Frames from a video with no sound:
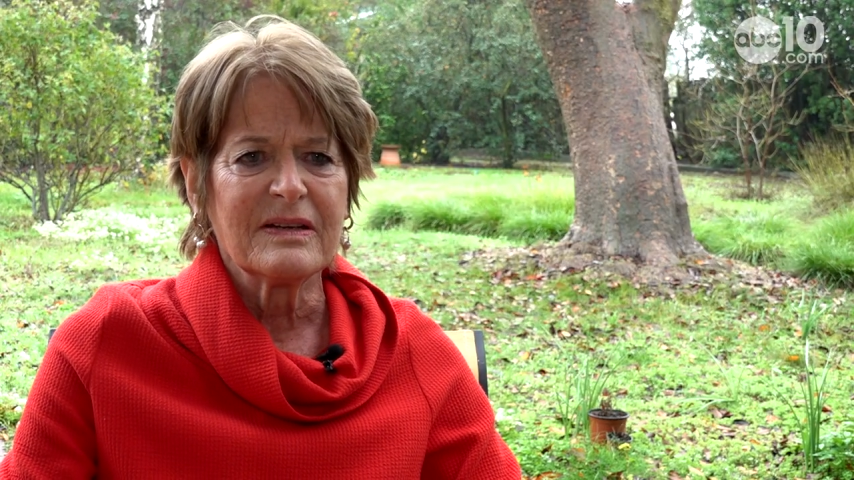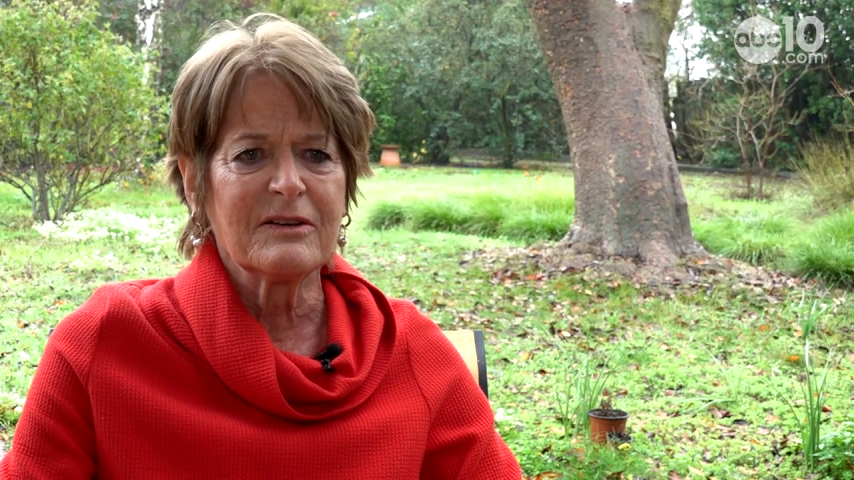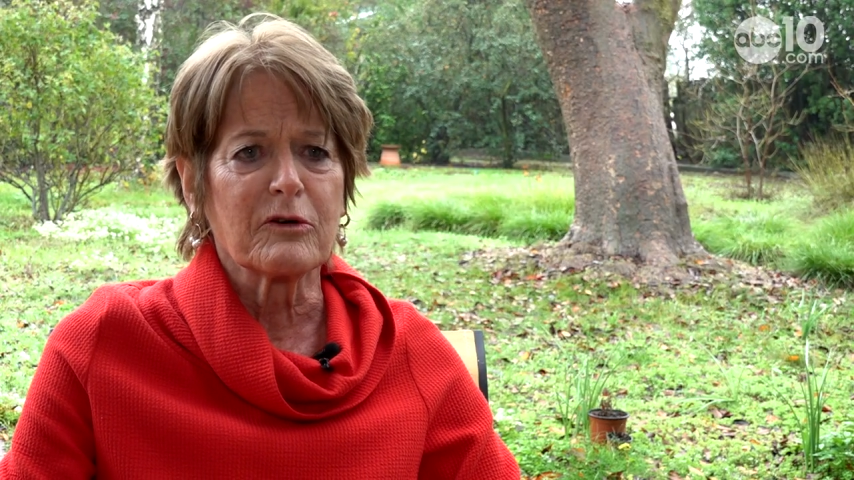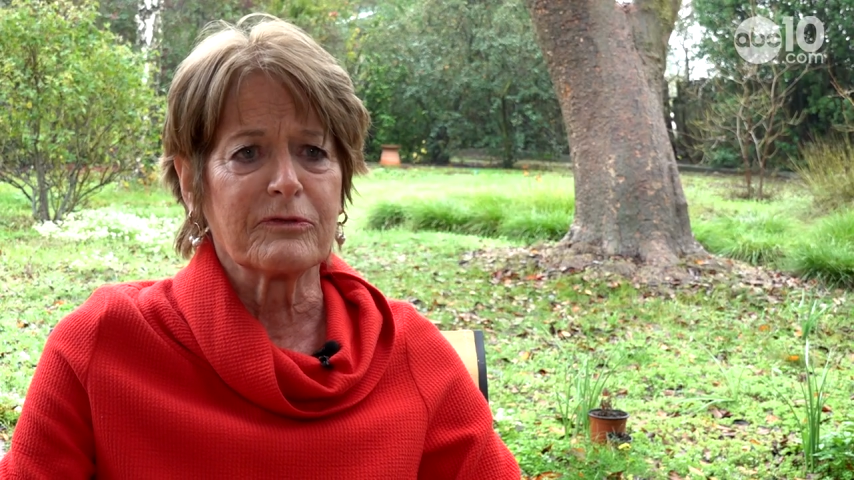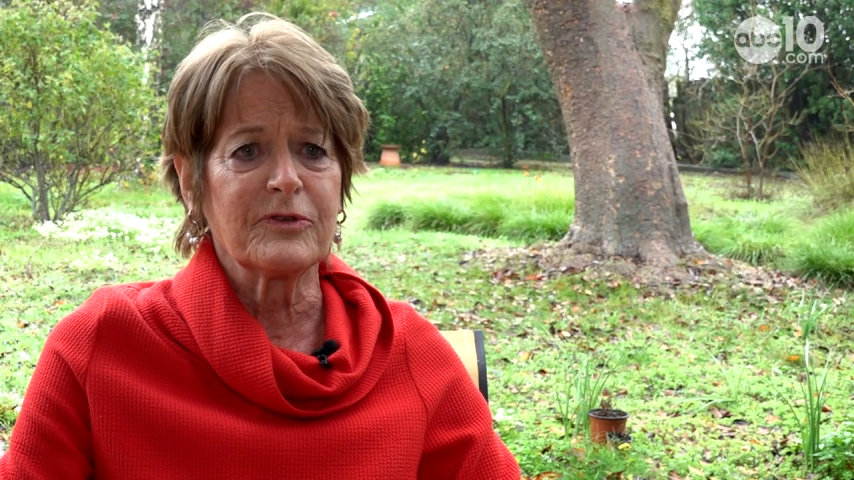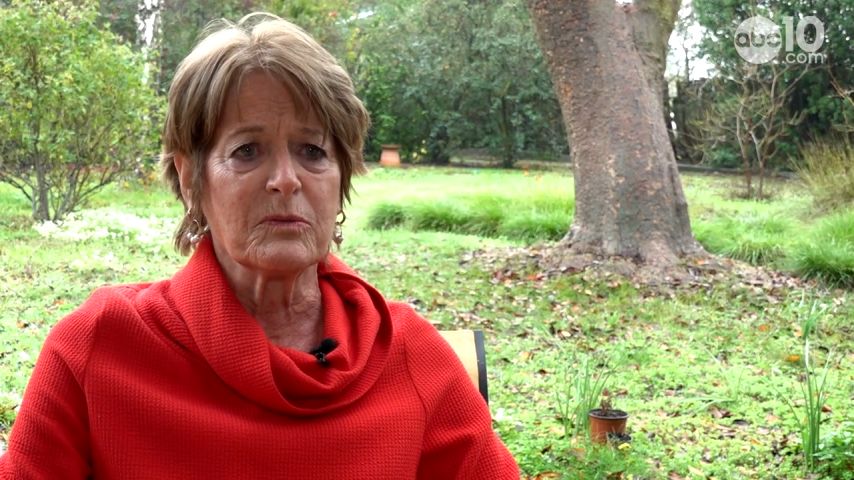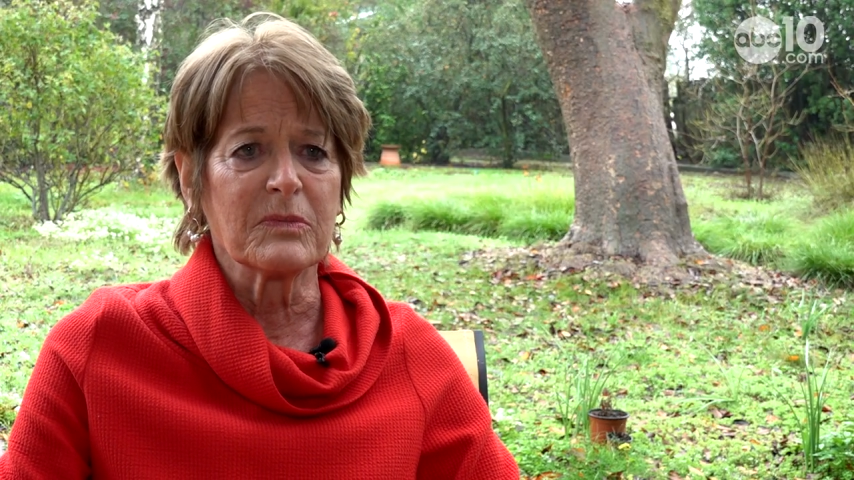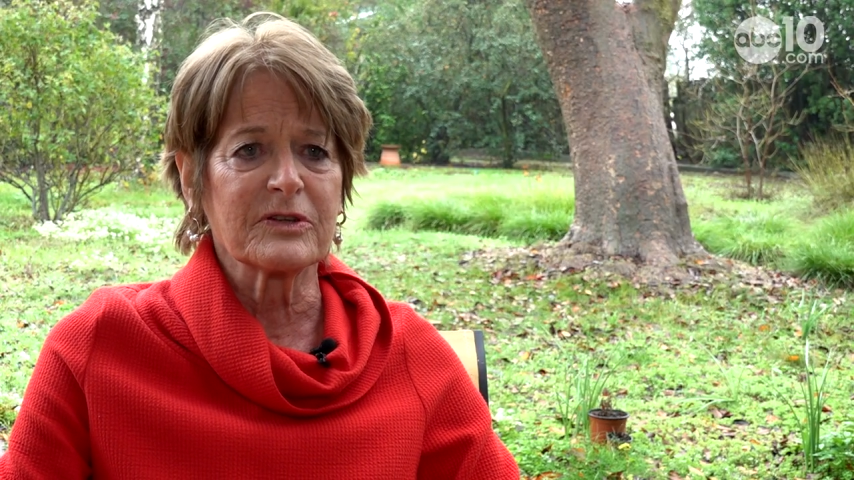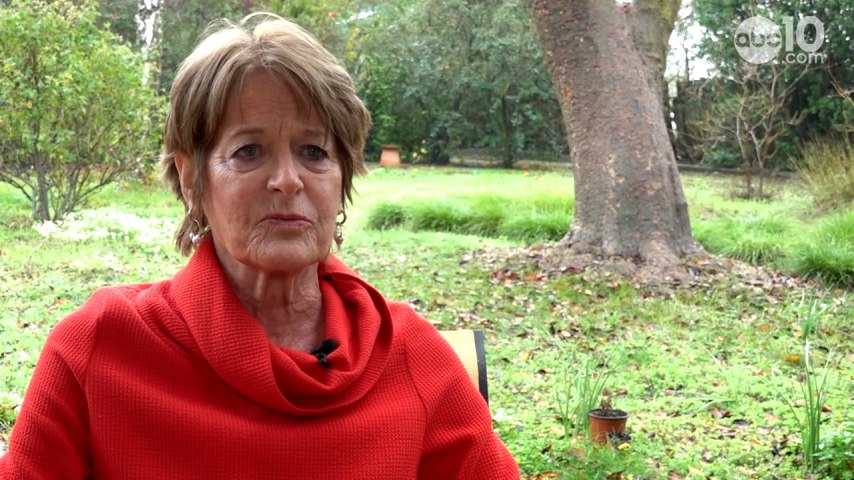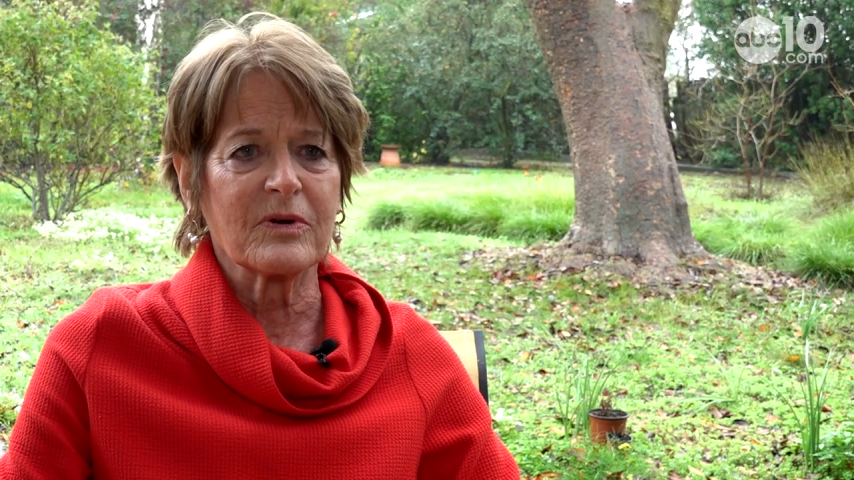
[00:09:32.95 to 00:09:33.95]
you know, a few
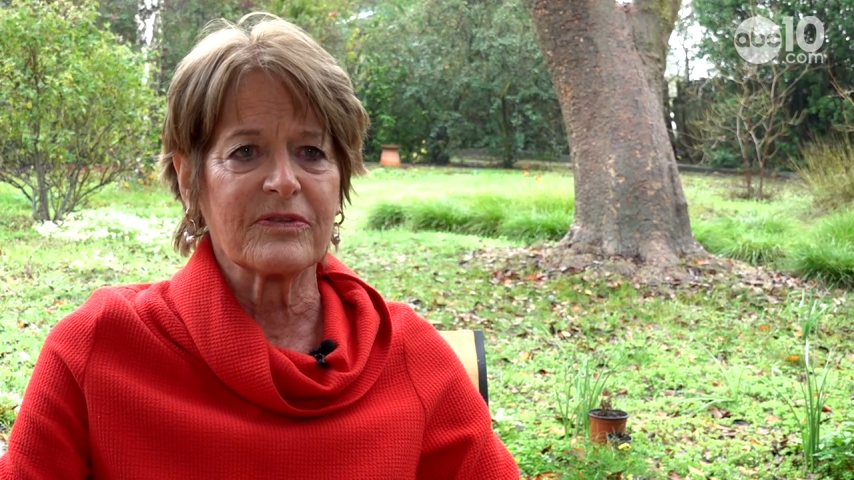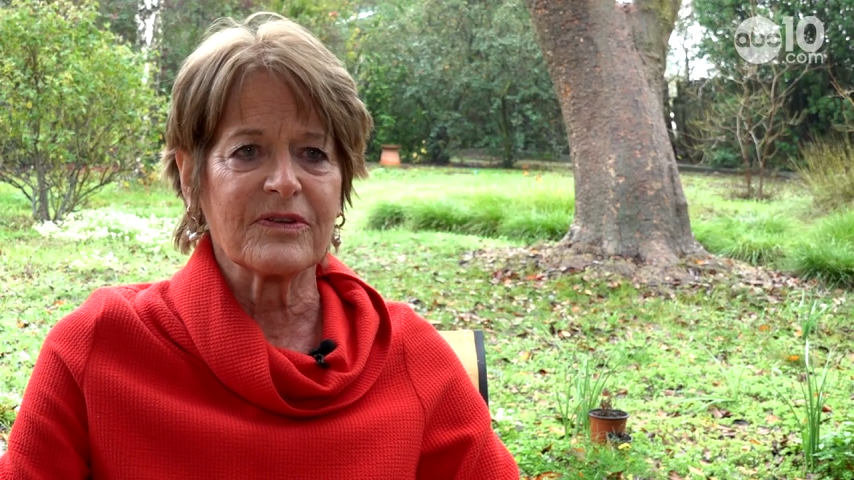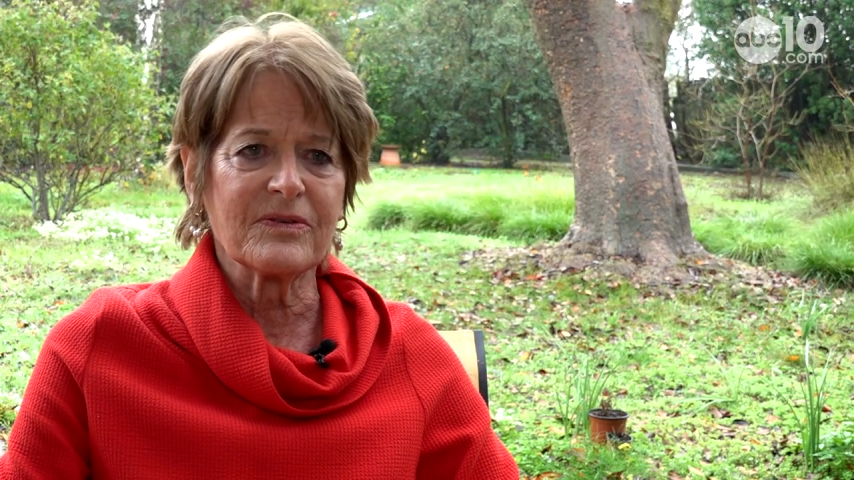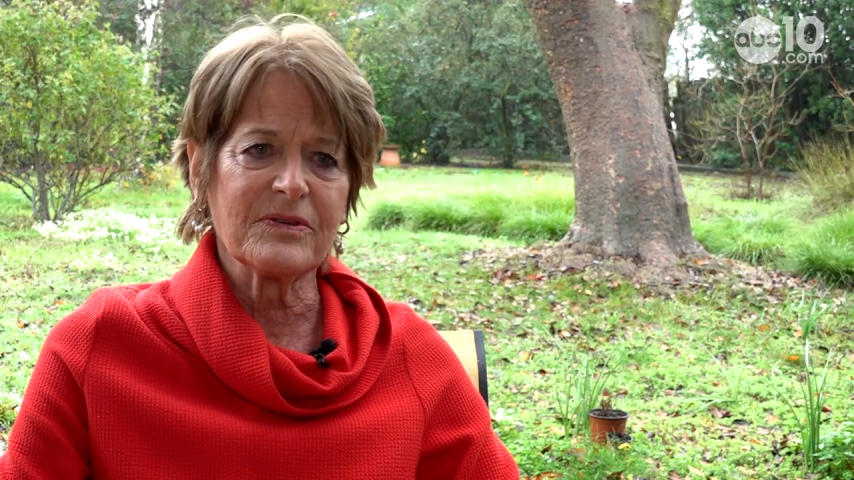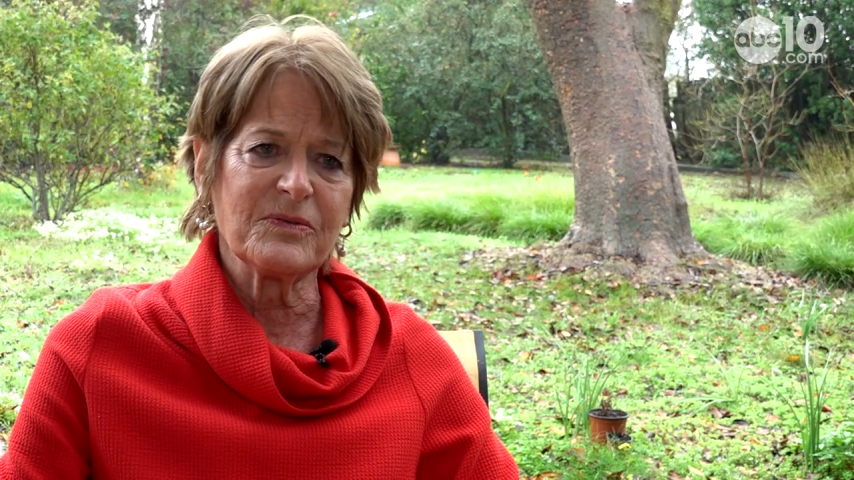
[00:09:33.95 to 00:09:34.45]
months where I thought, well,